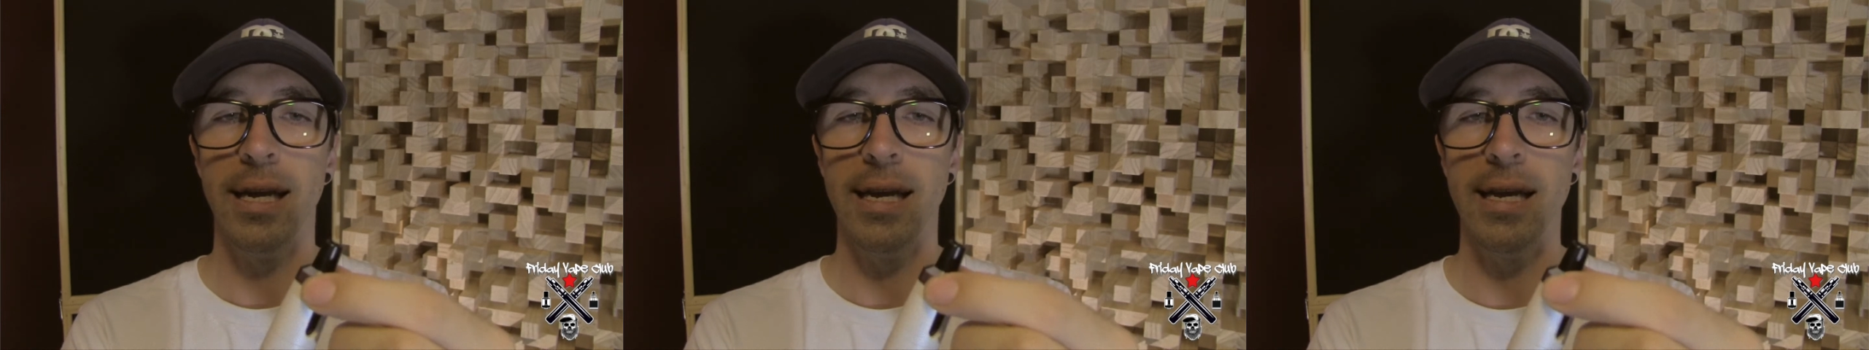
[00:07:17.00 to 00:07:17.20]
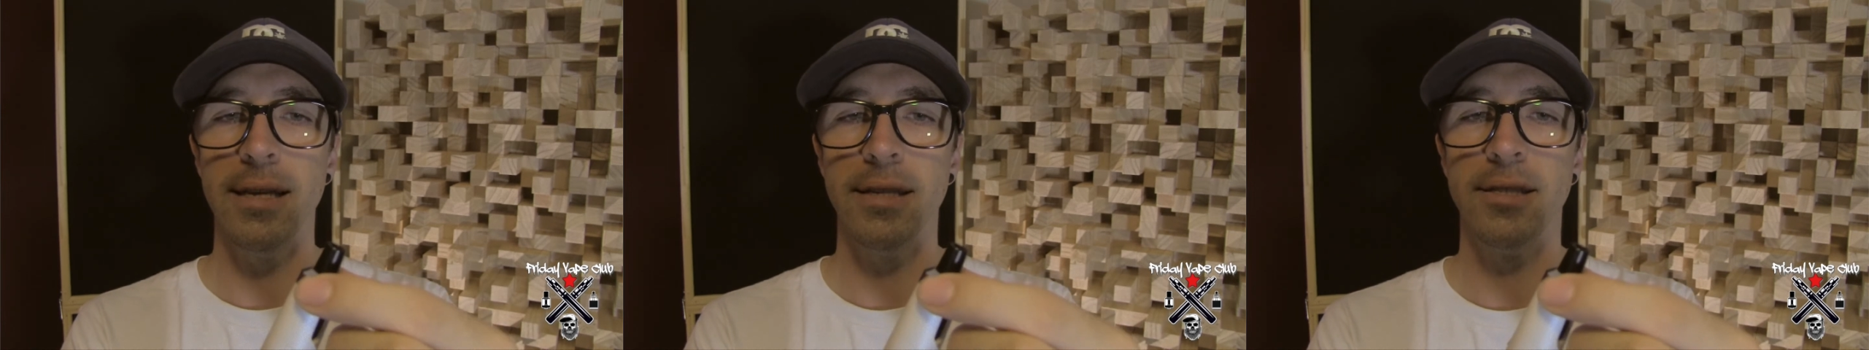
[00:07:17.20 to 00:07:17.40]

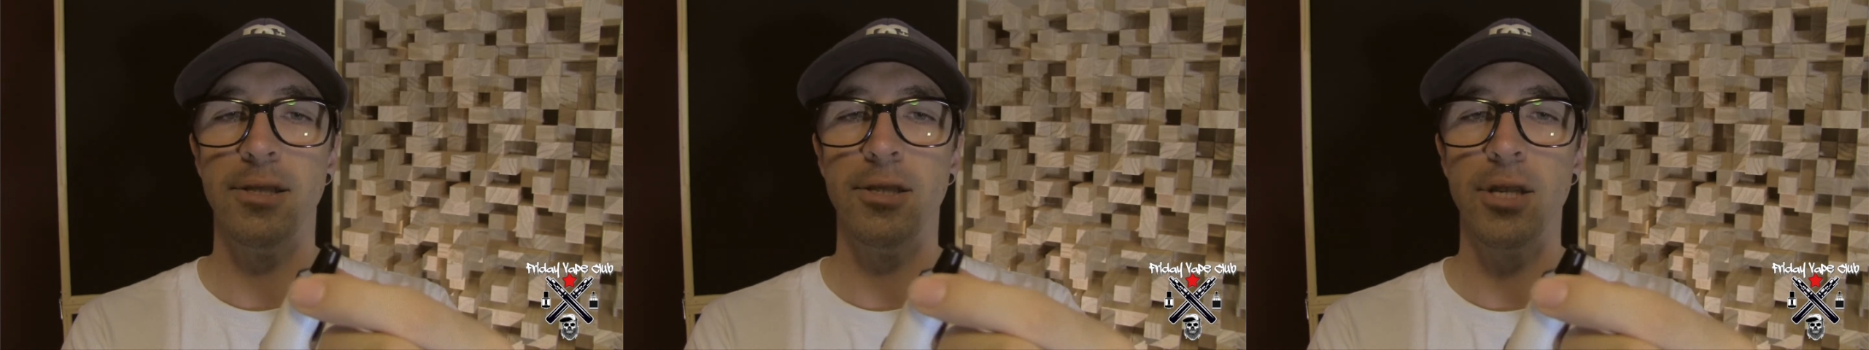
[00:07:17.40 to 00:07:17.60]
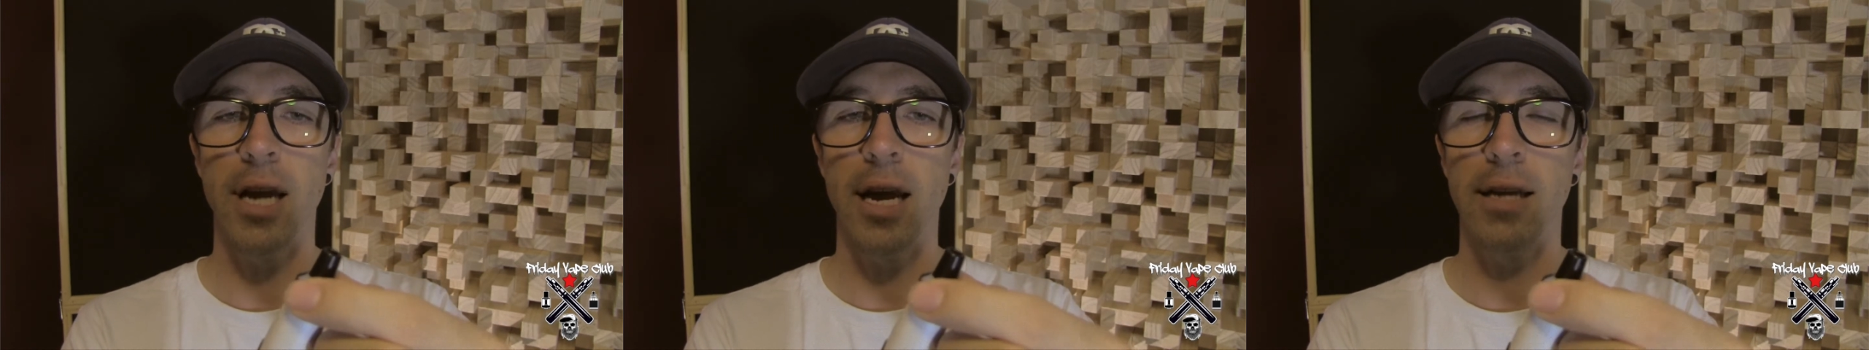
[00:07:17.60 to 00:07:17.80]
is
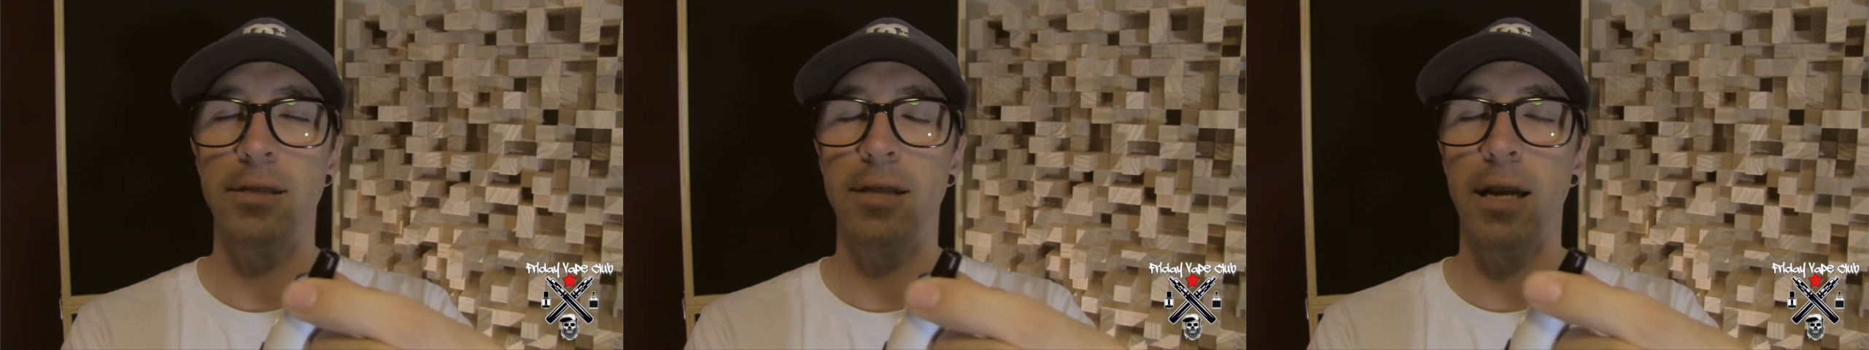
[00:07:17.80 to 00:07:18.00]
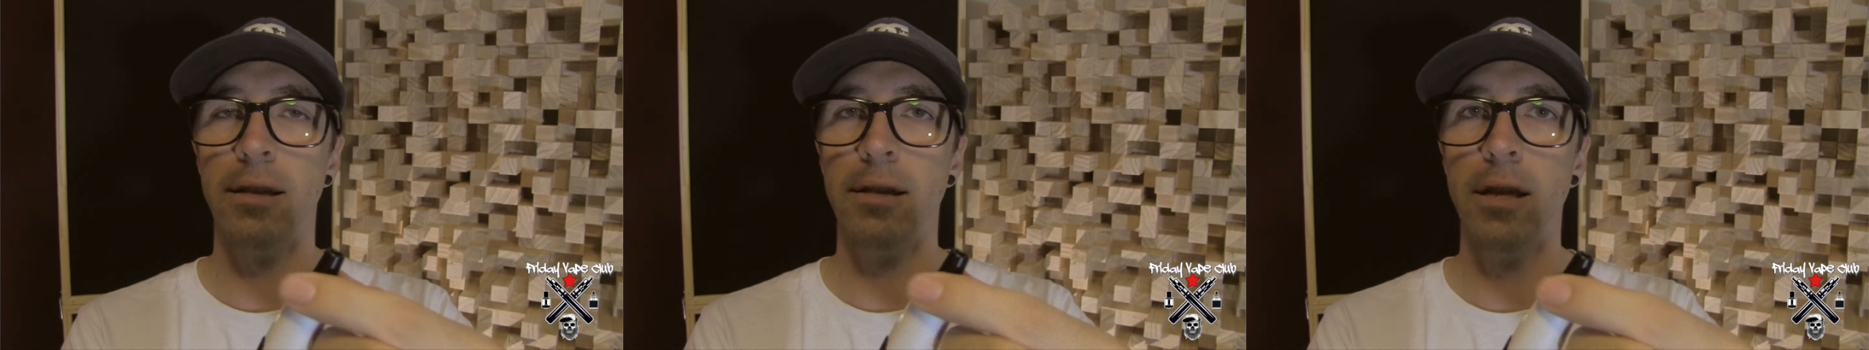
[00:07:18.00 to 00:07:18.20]

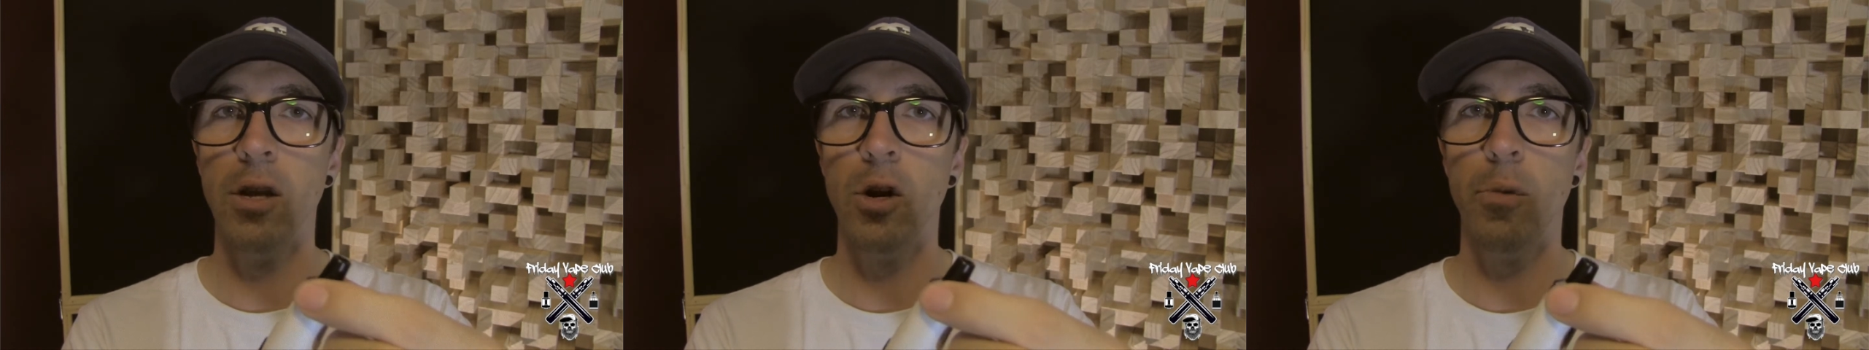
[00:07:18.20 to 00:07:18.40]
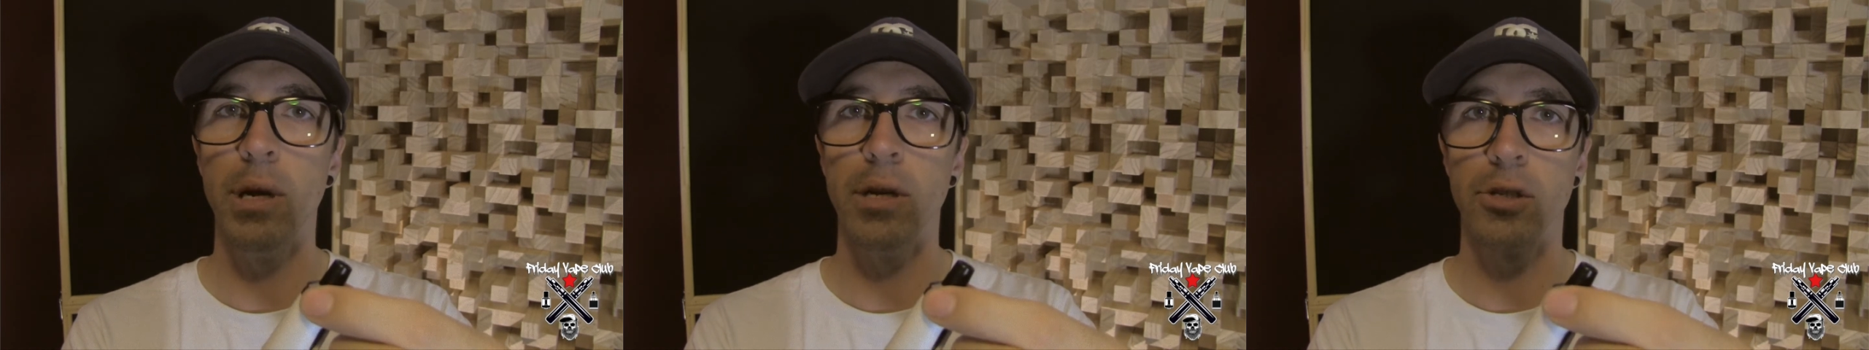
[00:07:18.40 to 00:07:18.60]
just a
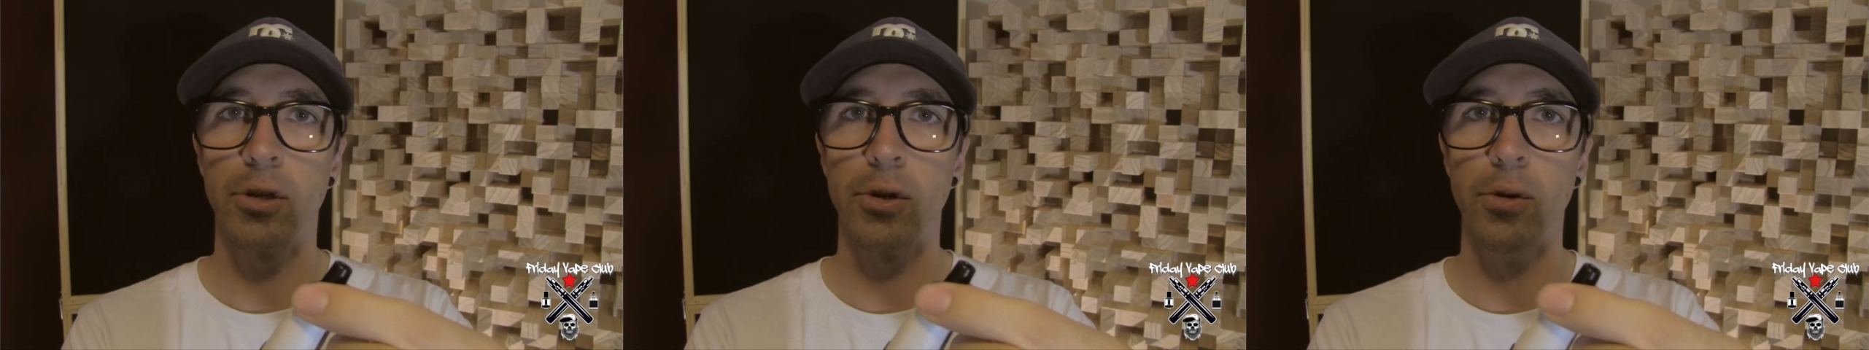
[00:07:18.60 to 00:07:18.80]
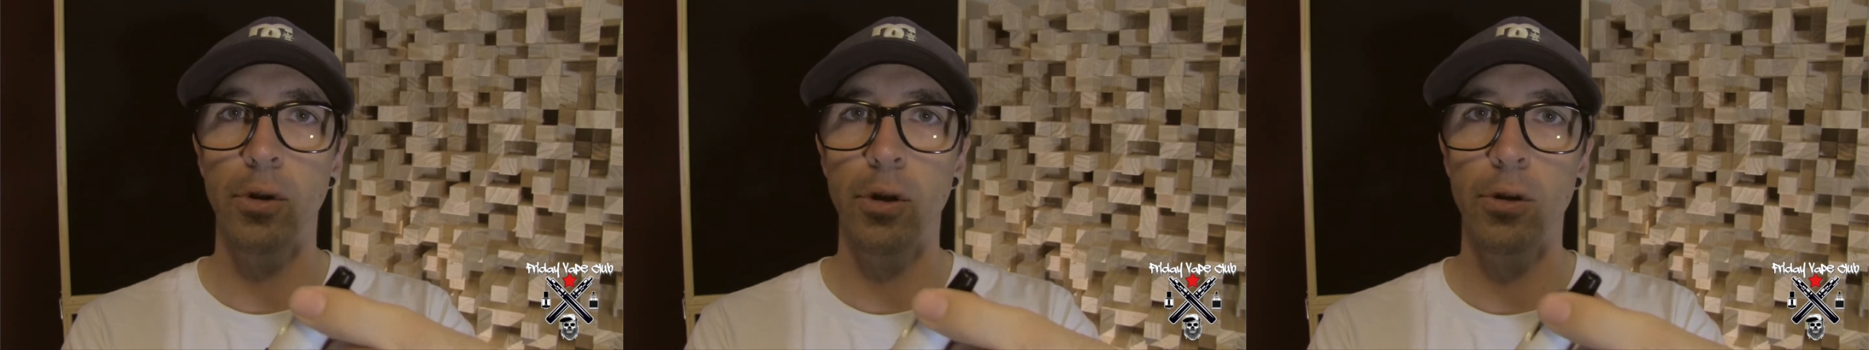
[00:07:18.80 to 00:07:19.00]
little bit
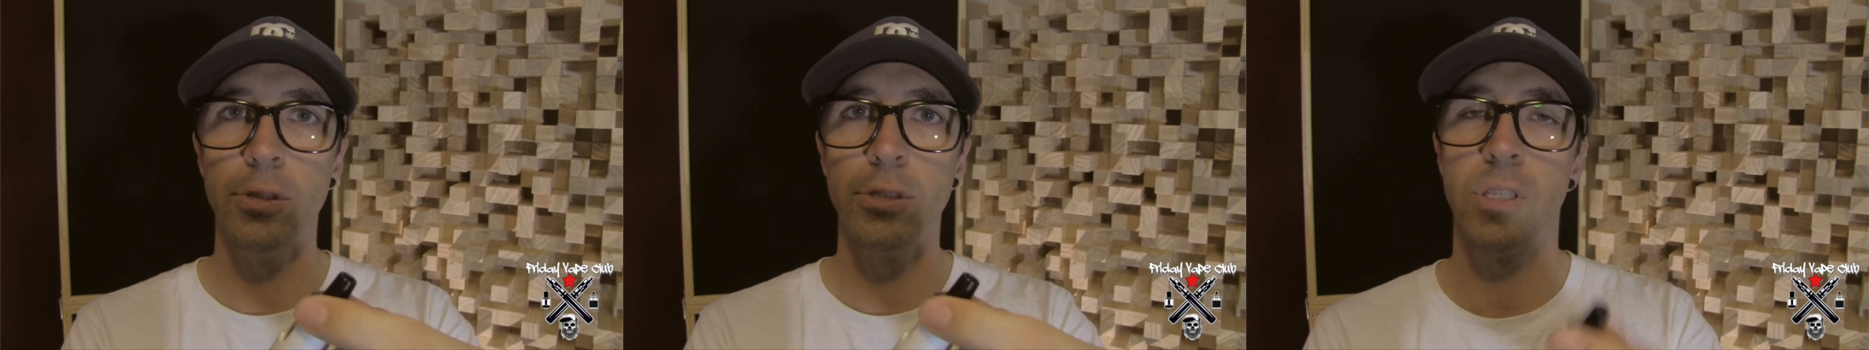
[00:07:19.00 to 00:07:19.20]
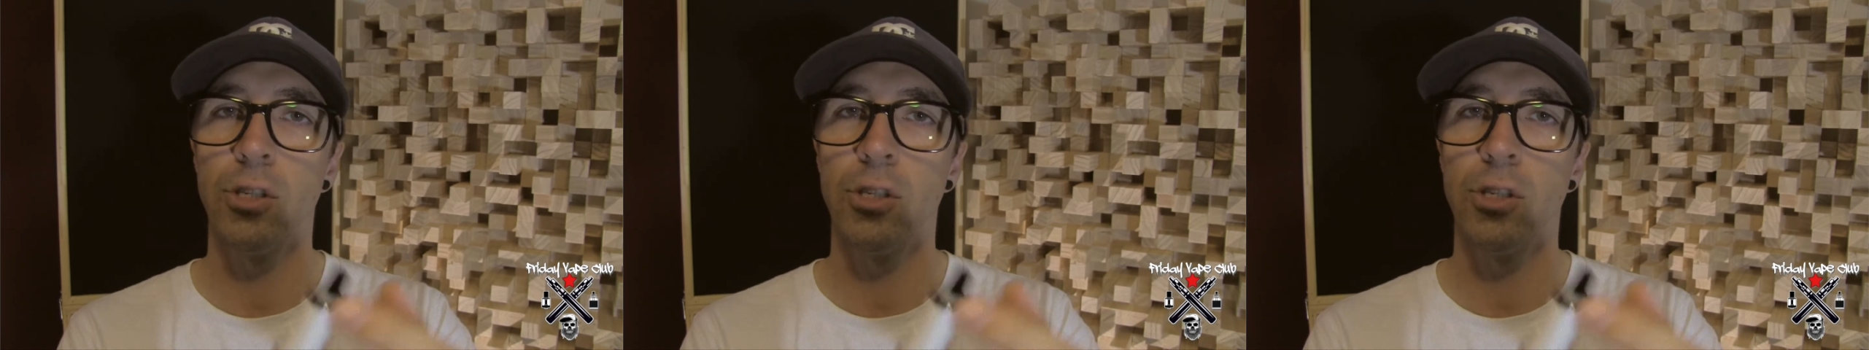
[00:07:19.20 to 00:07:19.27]
too loose.